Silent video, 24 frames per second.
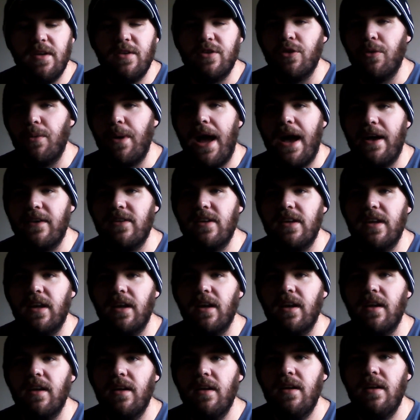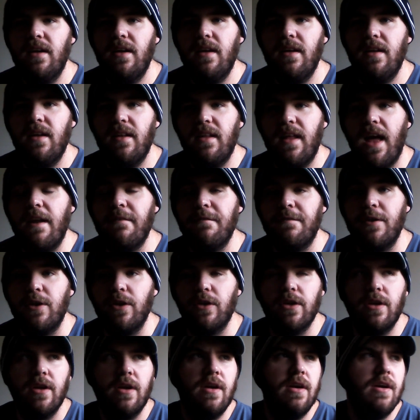he's harassing
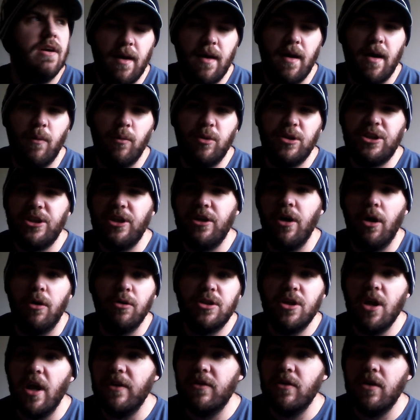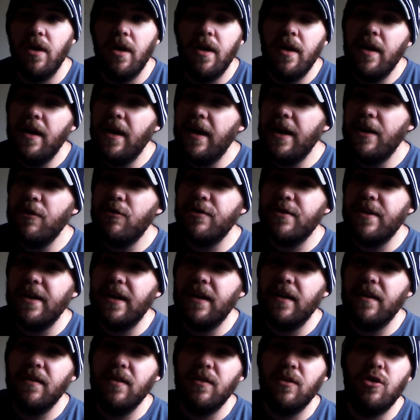Enfield, which it's
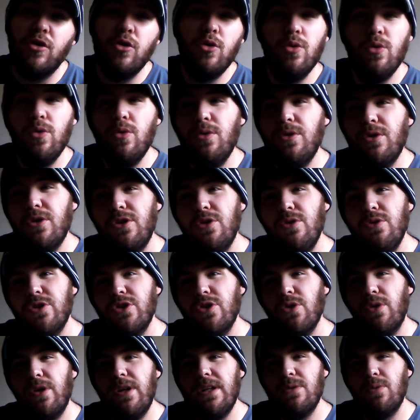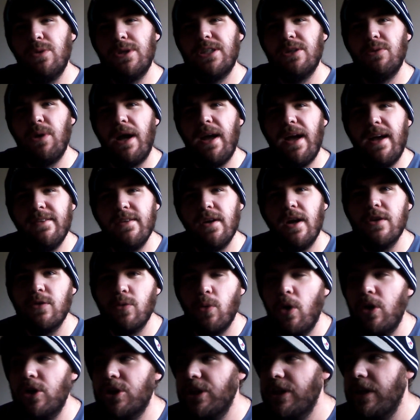interesting. Two stories, which as I
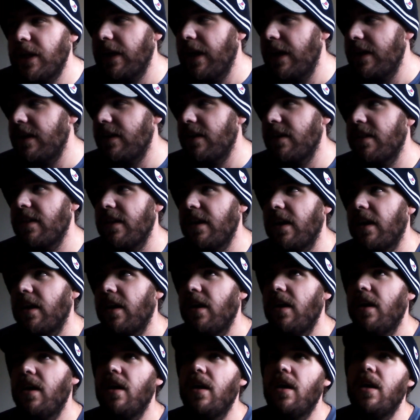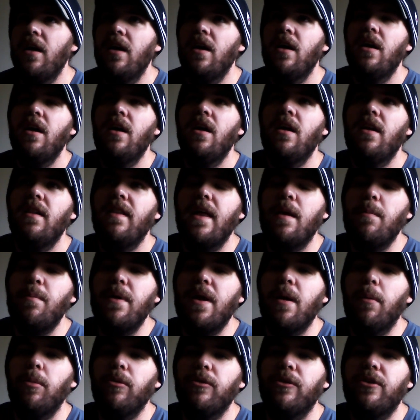was watching it, I didn't think
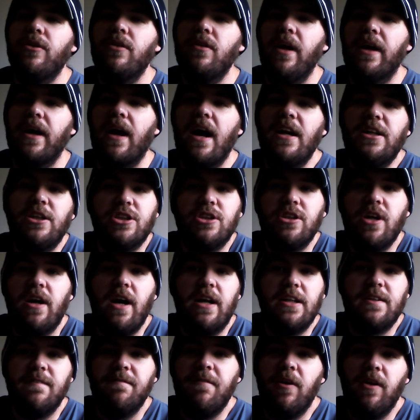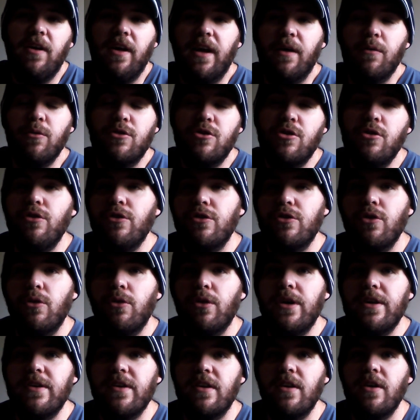they'd be able. Like I just felt like it was two
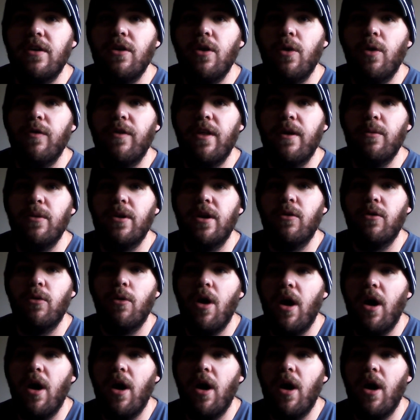stories. I didn't know if they would